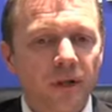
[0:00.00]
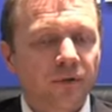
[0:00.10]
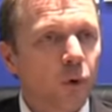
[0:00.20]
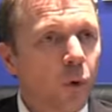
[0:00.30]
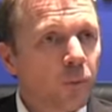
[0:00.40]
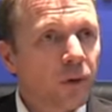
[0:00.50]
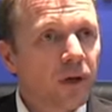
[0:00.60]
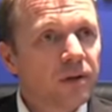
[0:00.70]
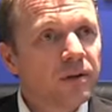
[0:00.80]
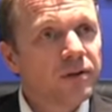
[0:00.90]

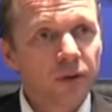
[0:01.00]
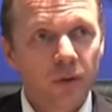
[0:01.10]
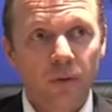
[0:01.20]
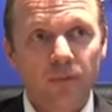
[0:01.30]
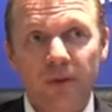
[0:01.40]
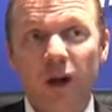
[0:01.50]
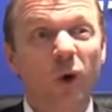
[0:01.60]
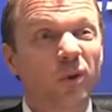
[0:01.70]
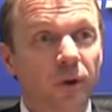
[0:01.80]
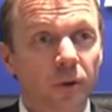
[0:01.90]
self-incorporated, so they
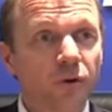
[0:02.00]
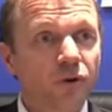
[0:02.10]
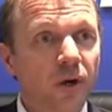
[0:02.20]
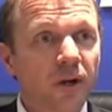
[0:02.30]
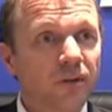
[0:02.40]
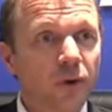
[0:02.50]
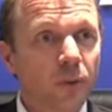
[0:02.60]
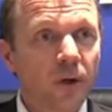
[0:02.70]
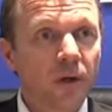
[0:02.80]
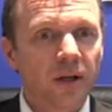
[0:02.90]
own their own truck, if you
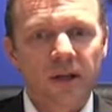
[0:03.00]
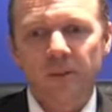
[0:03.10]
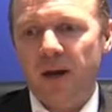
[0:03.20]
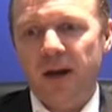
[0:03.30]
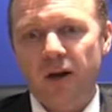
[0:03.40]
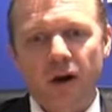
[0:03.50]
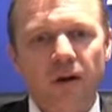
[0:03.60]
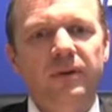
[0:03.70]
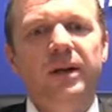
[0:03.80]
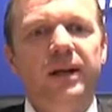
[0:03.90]
will, and they pay it
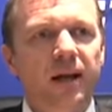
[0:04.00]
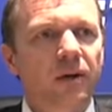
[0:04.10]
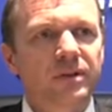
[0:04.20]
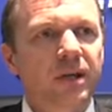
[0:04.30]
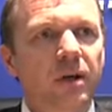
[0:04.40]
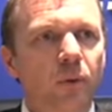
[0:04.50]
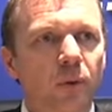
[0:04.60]
off like a house, like a